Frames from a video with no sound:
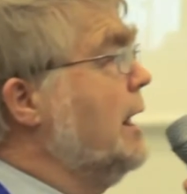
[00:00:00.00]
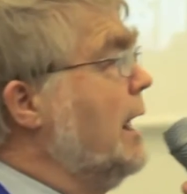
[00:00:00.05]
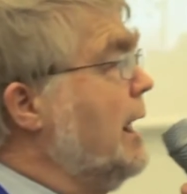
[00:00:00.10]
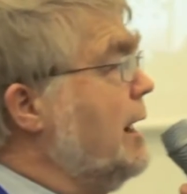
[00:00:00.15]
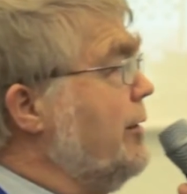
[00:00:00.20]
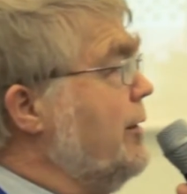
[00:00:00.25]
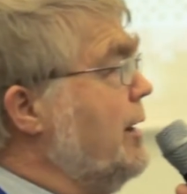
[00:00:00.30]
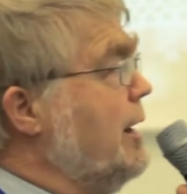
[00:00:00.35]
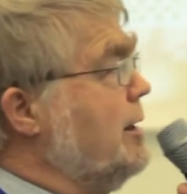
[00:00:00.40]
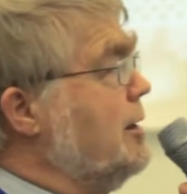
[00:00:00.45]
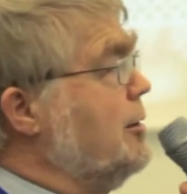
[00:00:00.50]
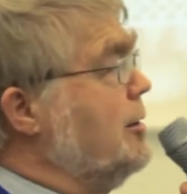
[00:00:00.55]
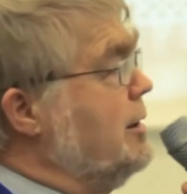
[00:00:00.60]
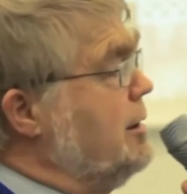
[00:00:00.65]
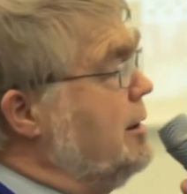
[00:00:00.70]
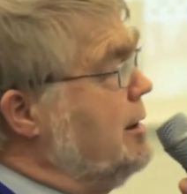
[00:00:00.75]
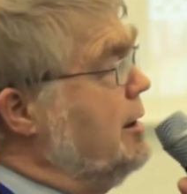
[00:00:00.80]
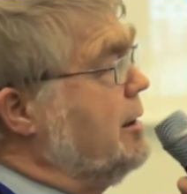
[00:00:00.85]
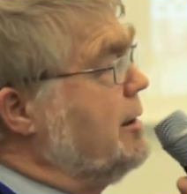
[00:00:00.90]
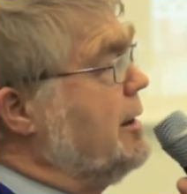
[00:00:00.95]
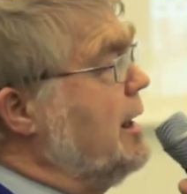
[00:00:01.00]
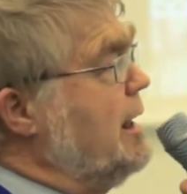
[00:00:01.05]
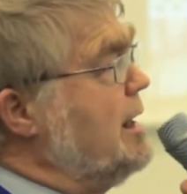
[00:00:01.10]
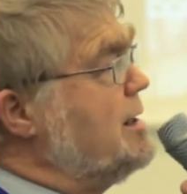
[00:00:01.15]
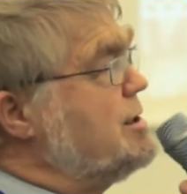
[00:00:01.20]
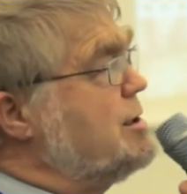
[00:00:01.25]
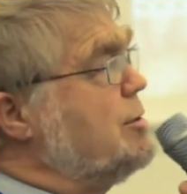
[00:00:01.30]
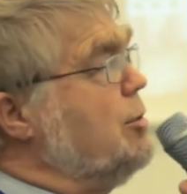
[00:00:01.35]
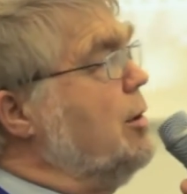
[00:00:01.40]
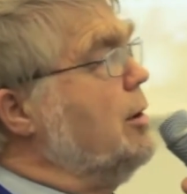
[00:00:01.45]
And then the
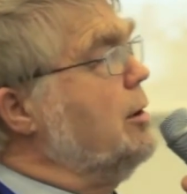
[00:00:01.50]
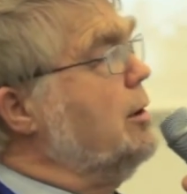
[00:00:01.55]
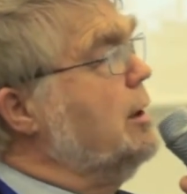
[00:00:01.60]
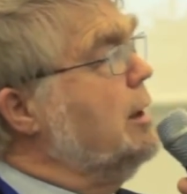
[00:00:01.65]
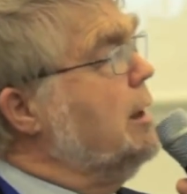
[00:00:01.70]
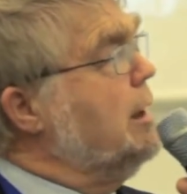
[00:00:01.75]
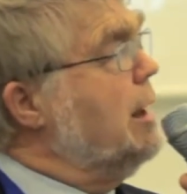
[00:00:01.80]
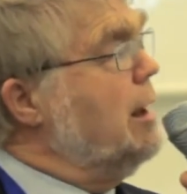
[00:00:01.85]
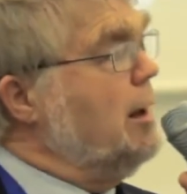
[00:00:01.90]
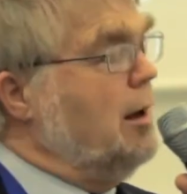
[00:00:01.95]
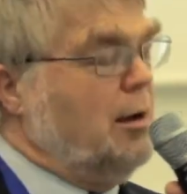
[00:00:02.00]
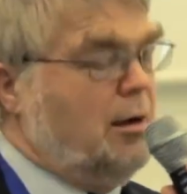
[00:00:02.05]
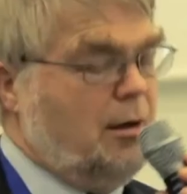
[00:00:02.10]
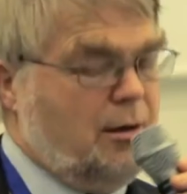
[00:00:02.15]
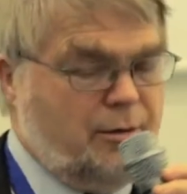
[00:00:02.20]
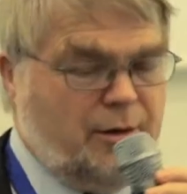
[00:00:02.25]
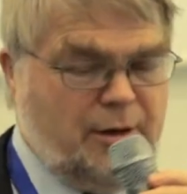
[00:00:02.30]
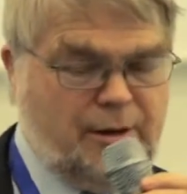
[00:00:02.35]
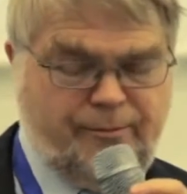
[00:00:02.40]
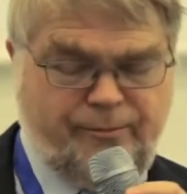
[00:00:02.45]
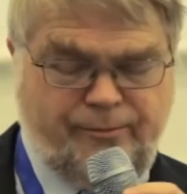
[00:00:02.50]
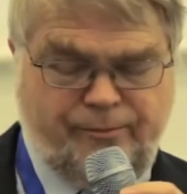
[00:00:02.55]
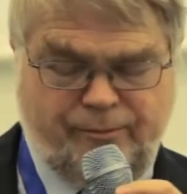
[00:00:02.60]
last one are